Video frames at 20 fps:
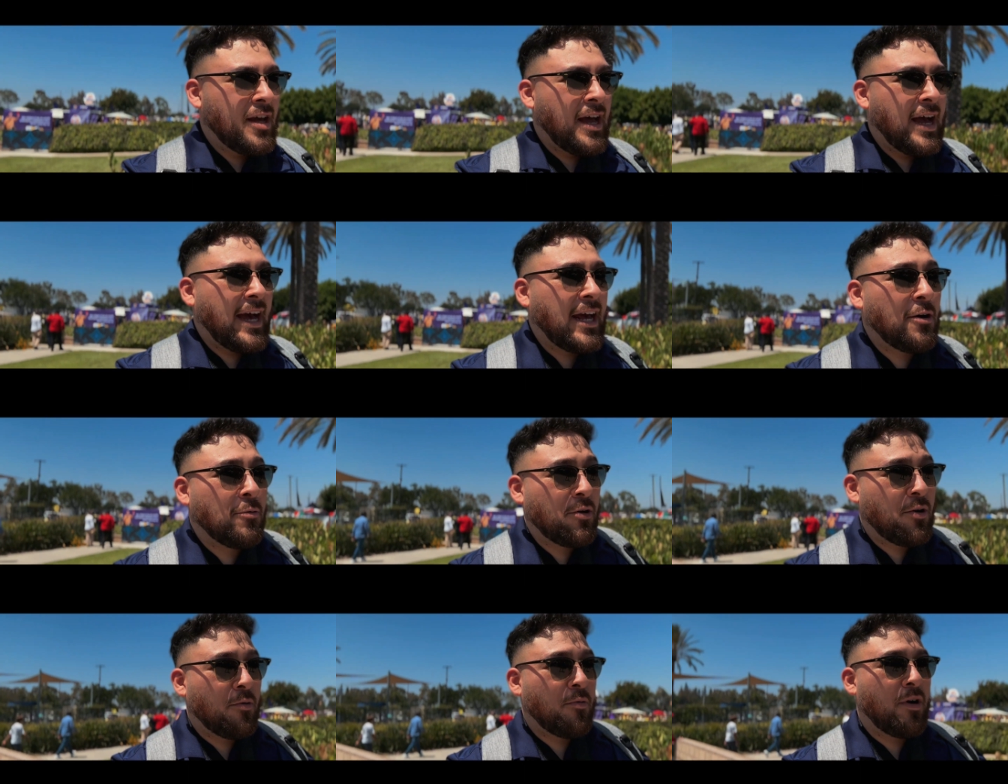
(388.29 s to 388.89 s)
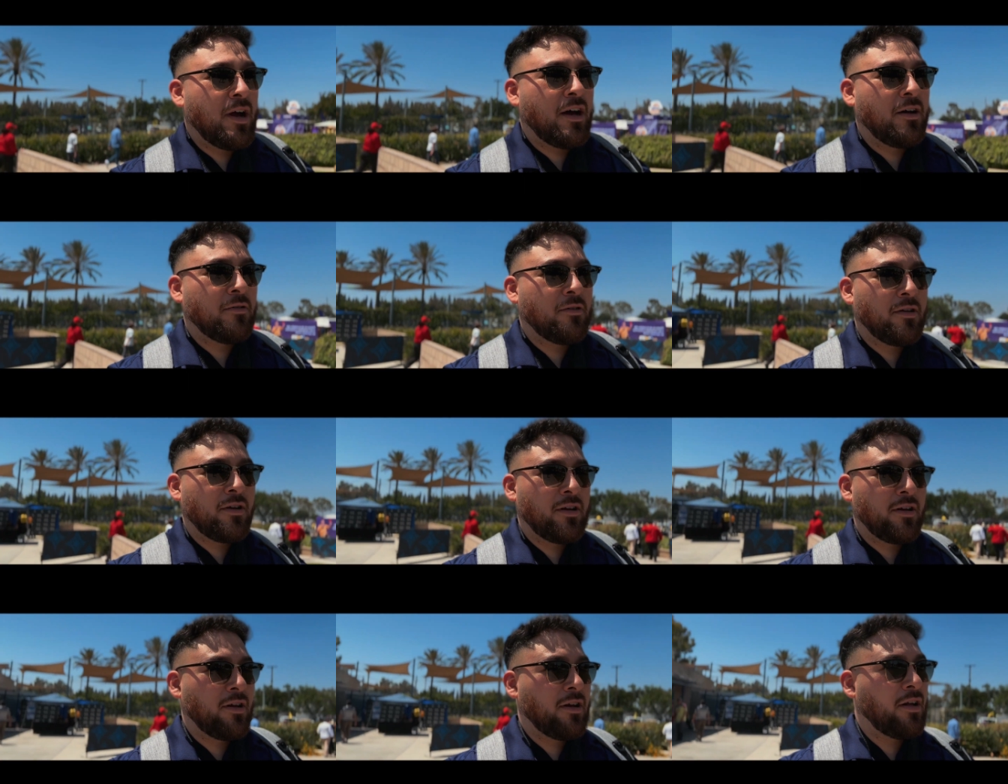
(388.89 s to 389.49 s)
I gotta run around
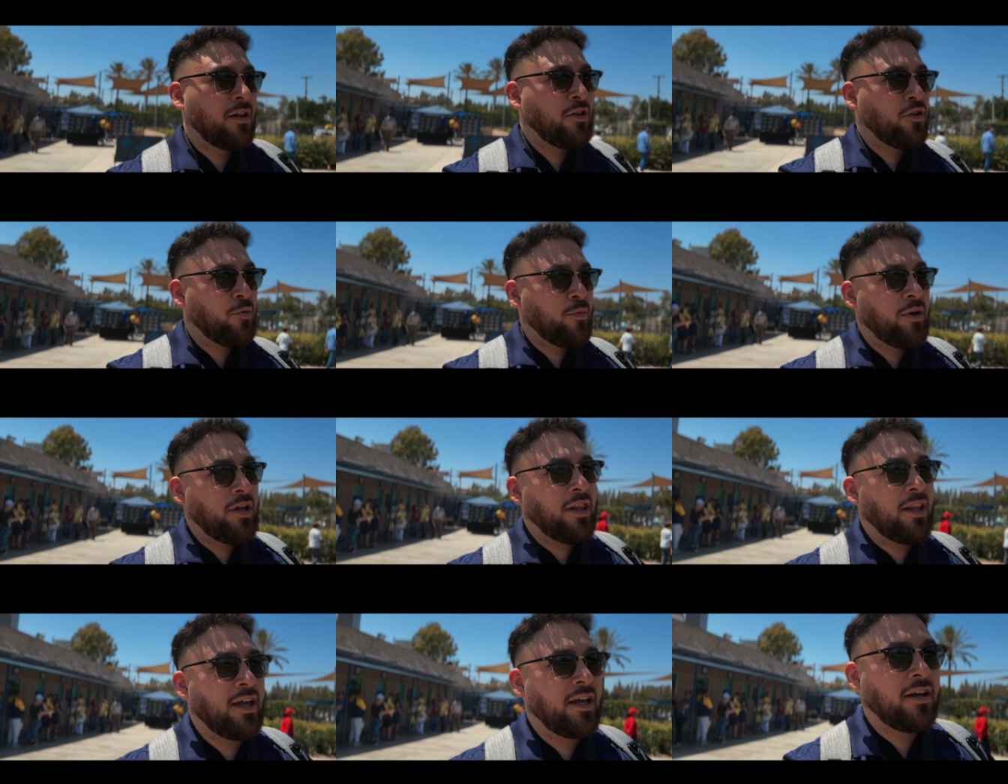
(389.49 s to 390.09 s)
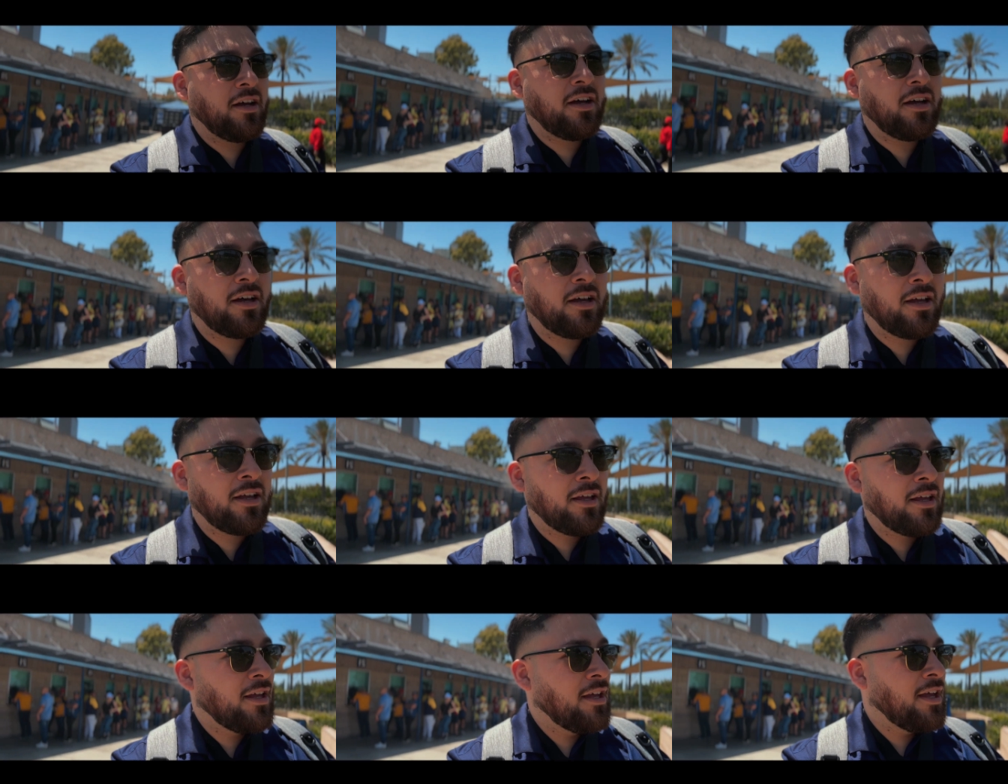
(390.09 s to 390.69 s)
a little bit like a
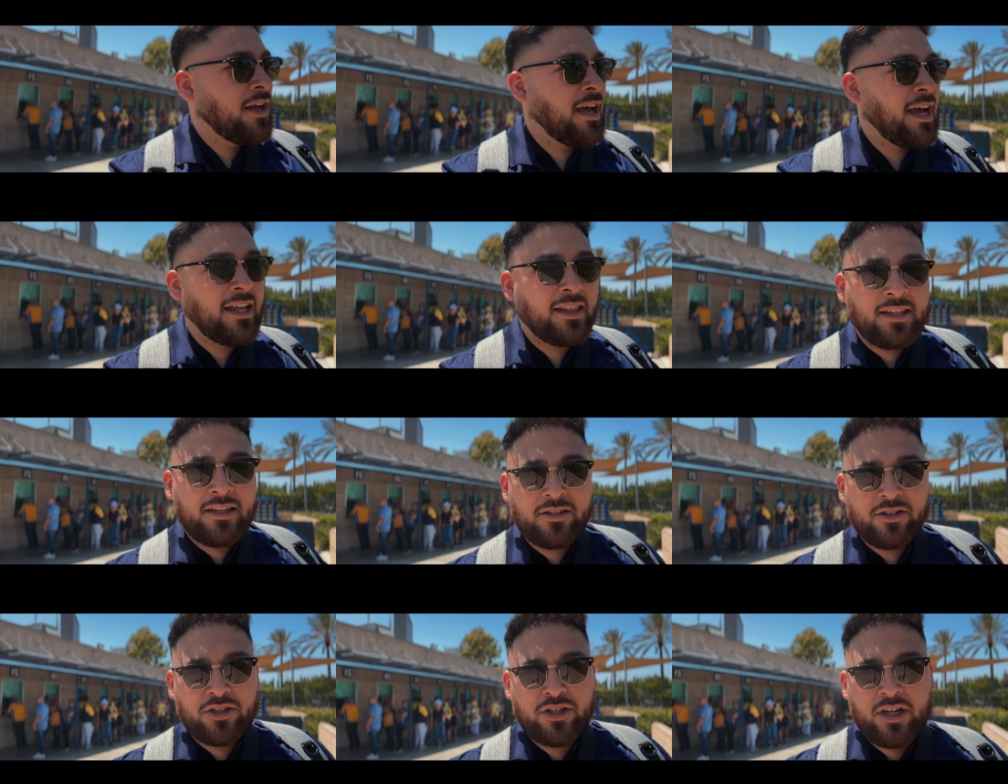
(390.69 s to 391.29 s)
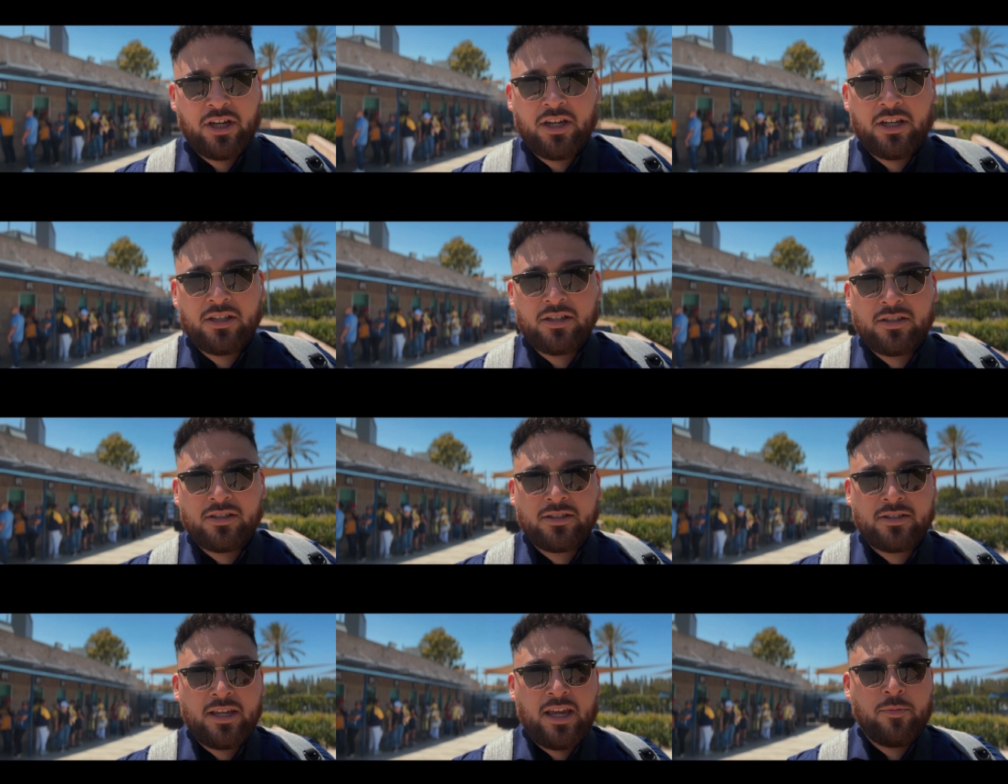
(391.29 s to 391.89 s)
headless chicken,
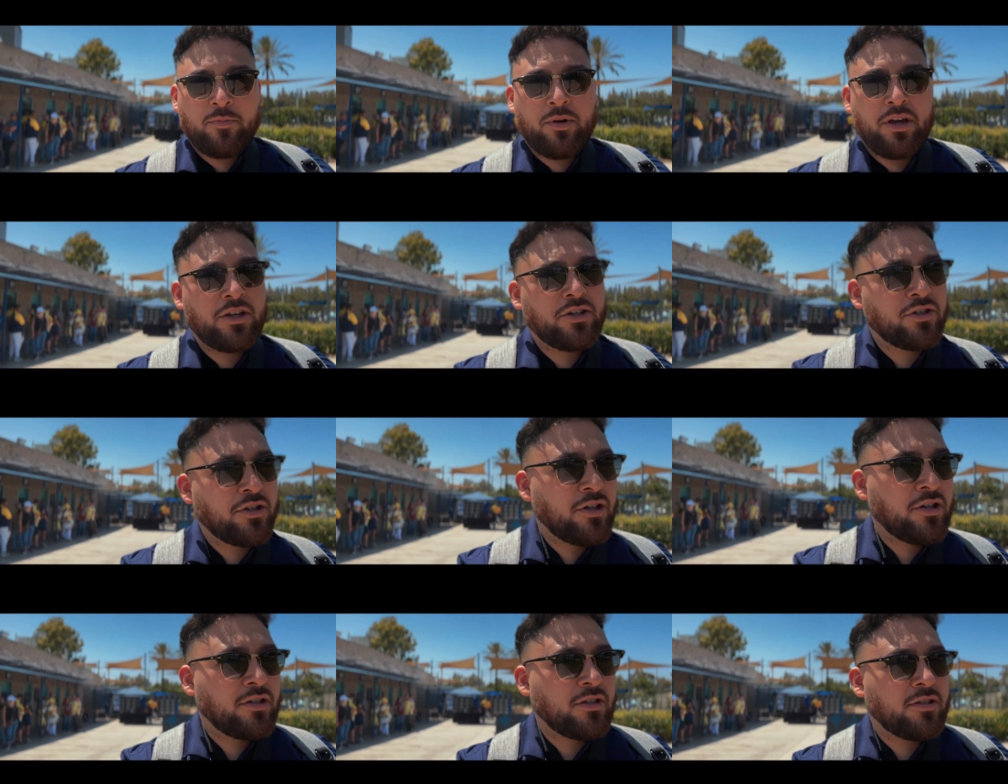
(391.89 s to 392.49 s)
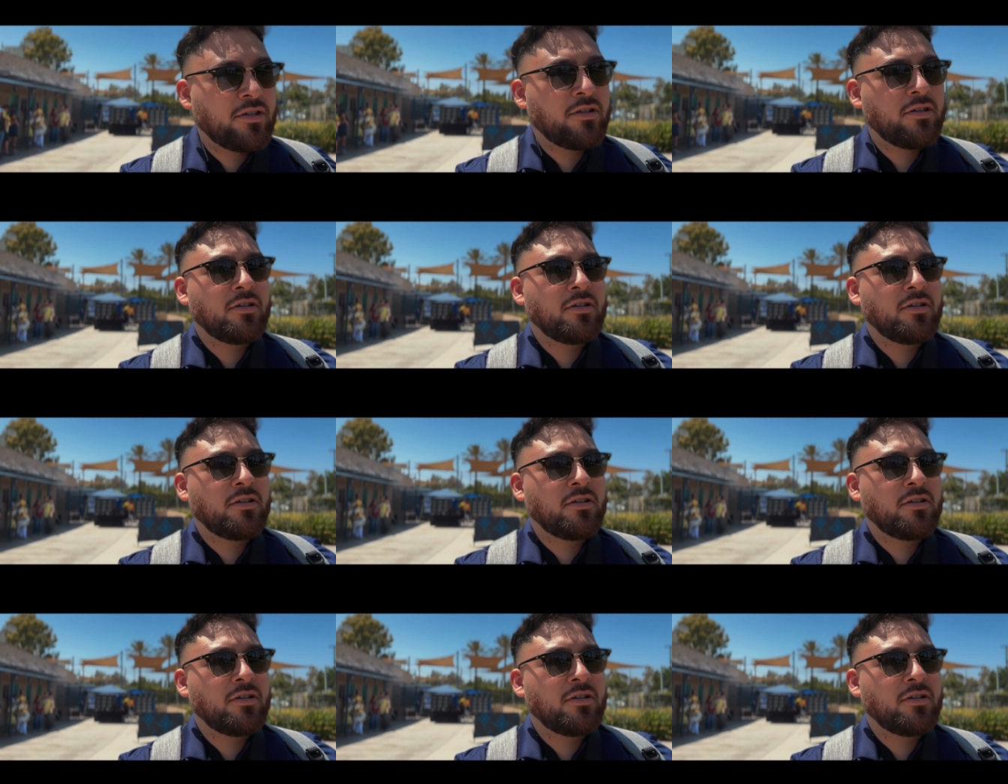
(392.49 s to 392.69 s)
take pictures,